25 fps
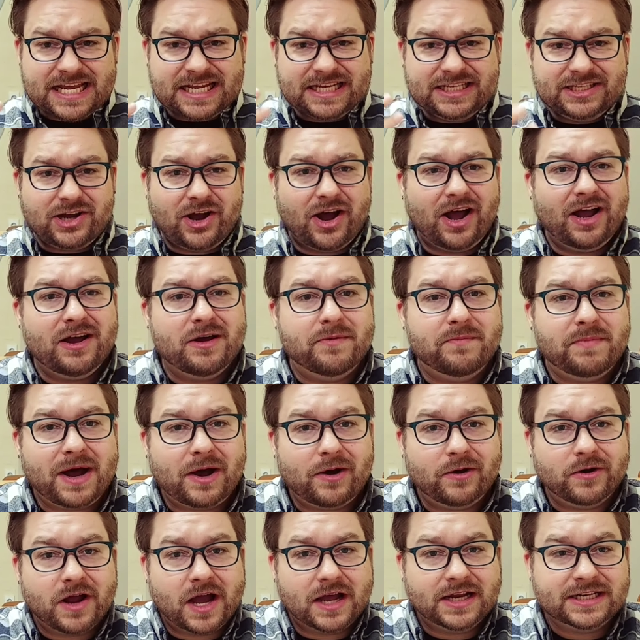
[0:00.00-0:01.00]
talk
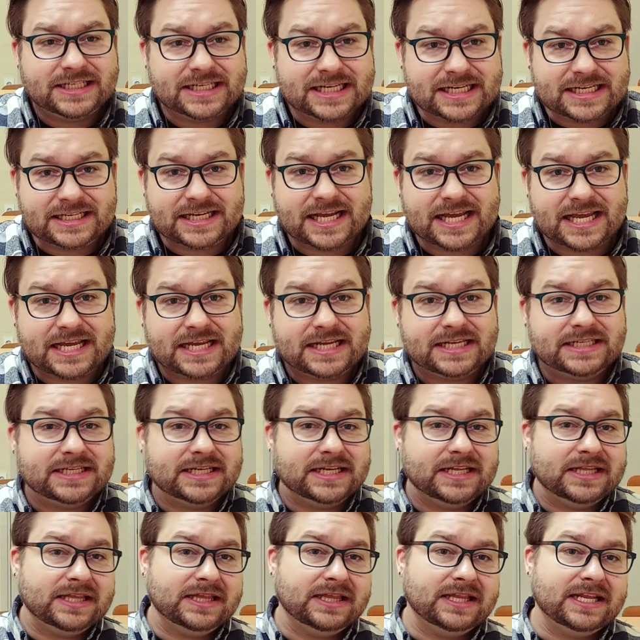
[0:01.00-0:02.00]
about today's
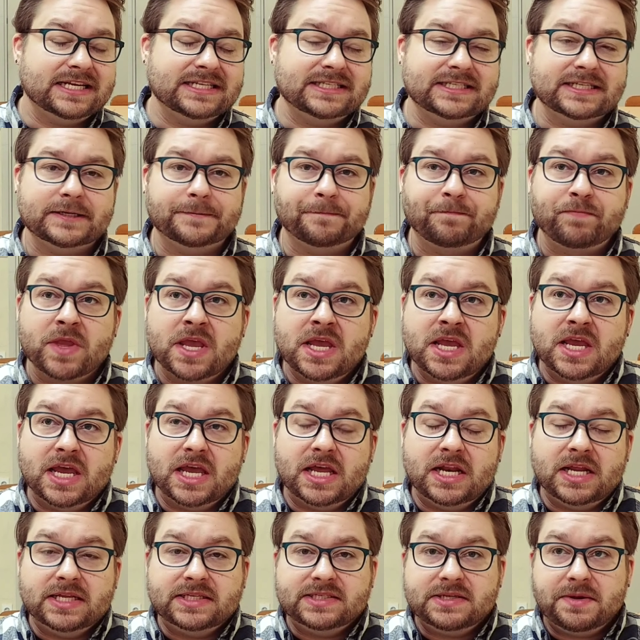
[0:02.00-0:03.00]
lesson,
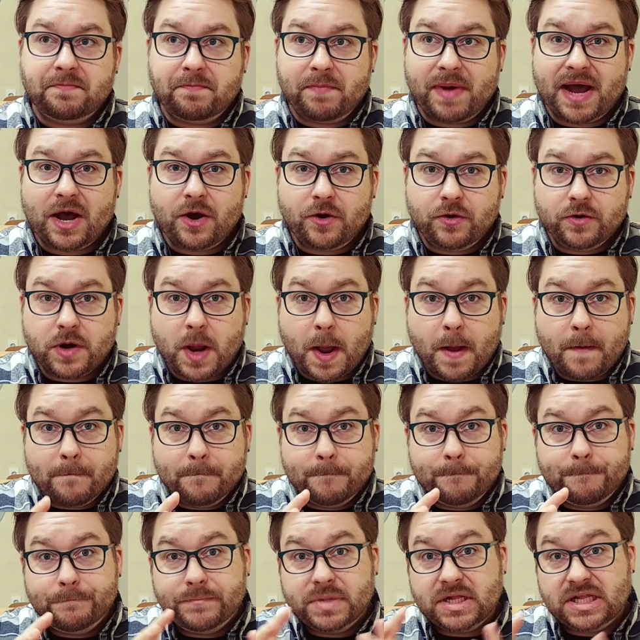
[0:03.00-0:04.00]
and it's
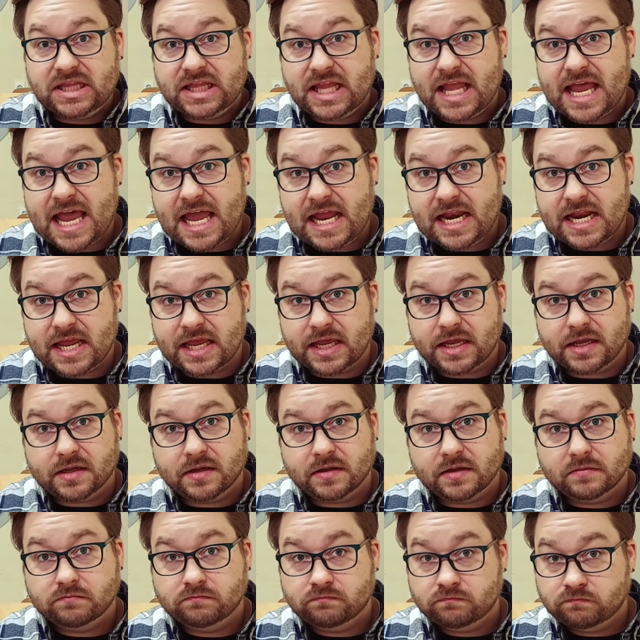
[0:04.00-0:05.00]
about planning.
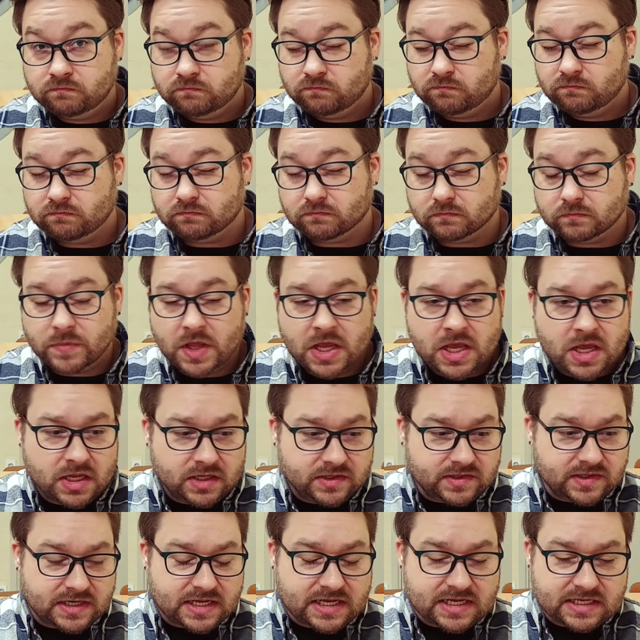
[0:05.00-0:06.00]
Hmm.
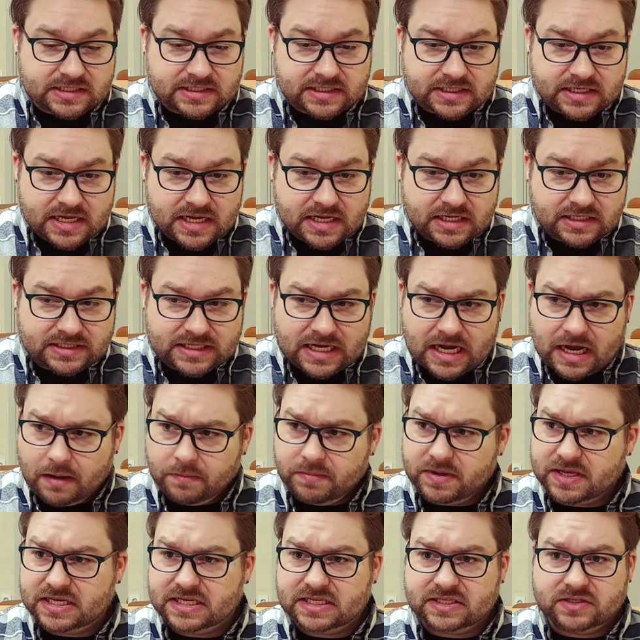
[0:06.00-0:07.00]
Today's
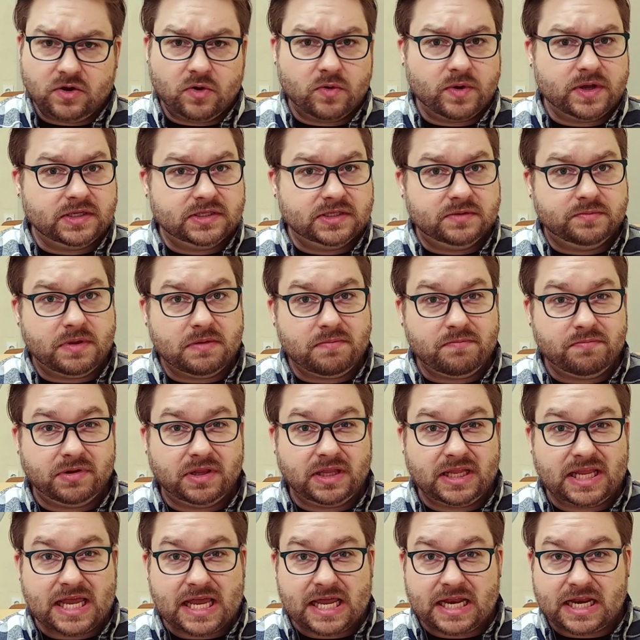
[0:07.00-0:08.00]
topic is going to be
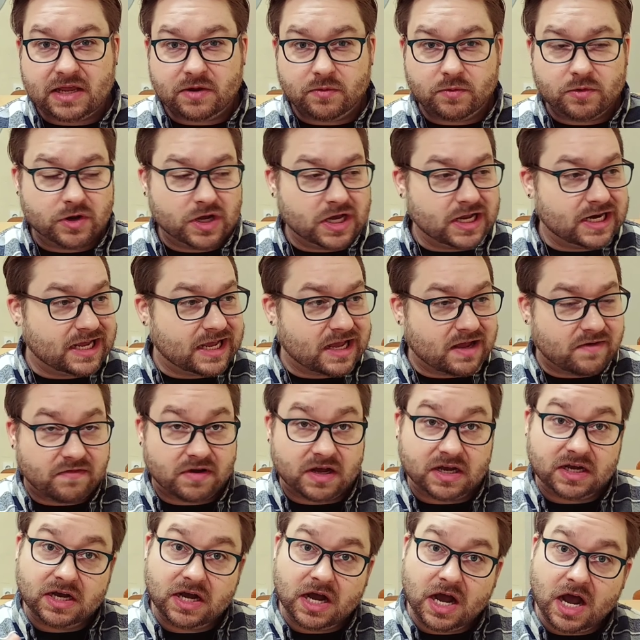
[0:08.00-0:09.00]
planning. We're going to have
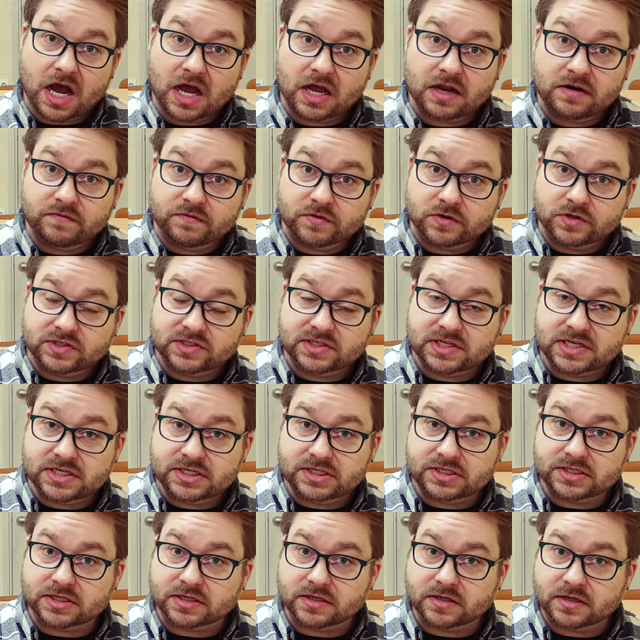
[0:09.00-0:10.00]
a
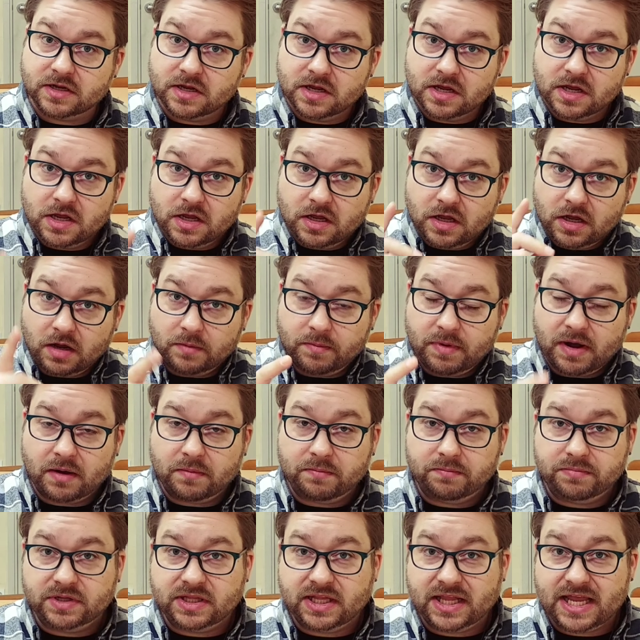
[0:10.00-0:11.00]
conversation
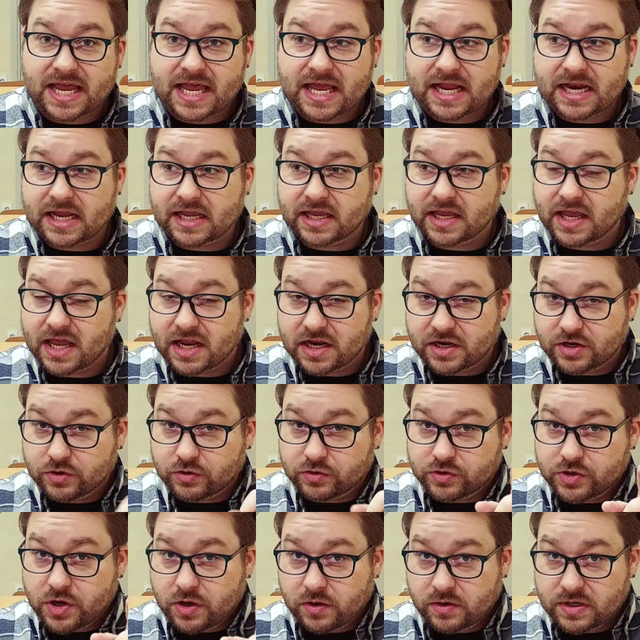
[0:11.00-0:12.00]
about planning. And you'll
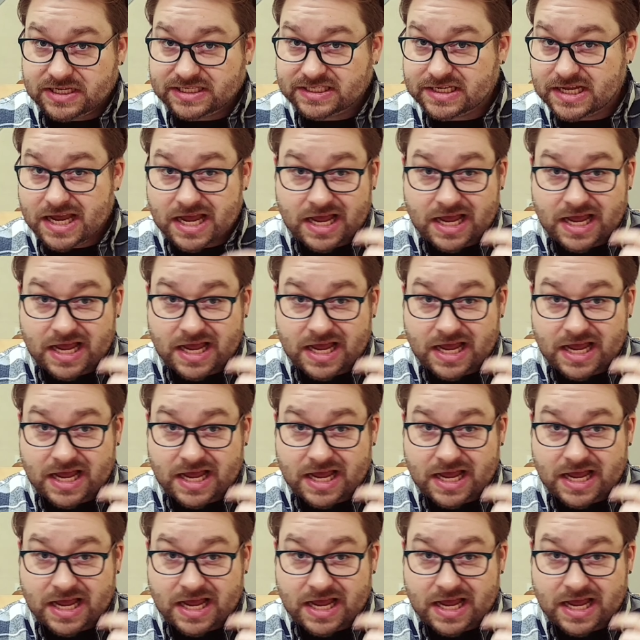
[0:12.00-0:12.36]
notice